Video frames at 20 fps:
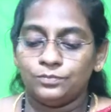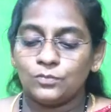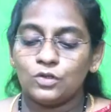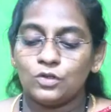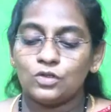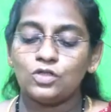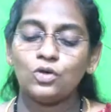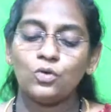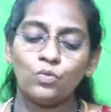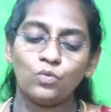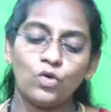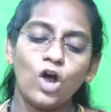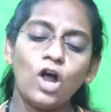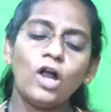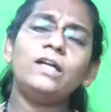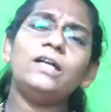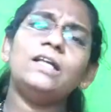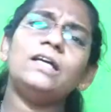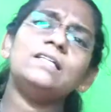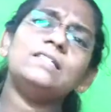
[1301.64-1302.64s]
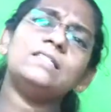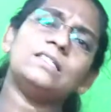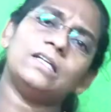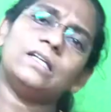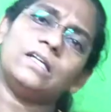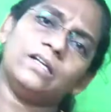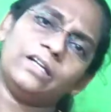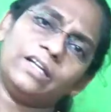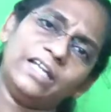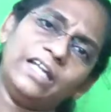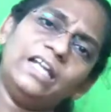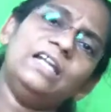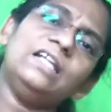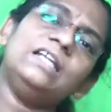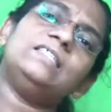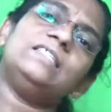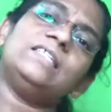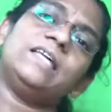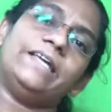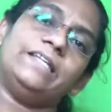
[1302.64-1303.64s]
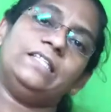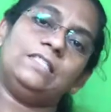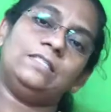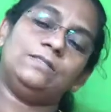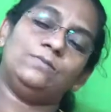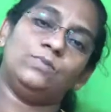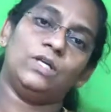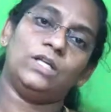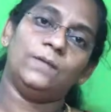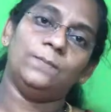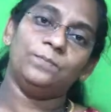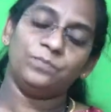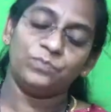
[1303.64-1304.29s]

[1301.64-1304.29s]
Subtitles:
so what does really science mean?